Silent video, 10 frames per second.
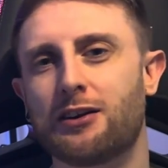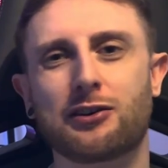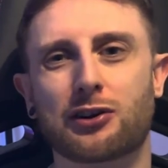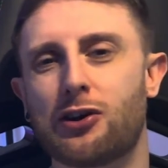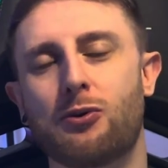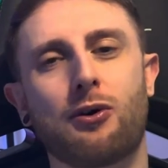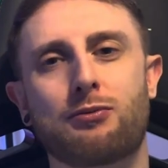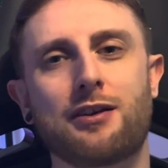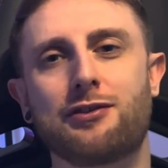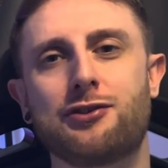glue or
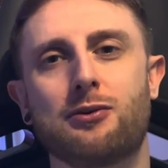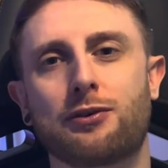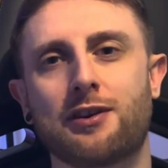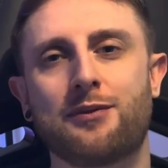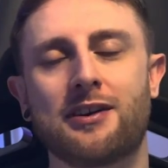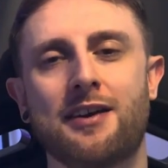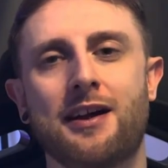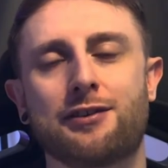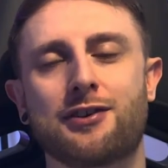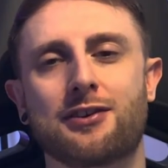residue or something like
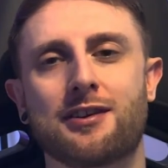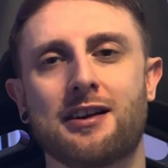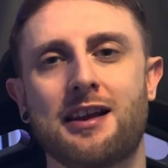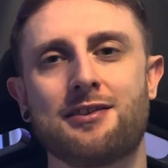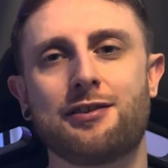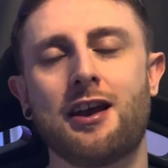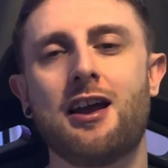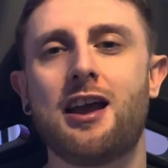that stuck to the lens.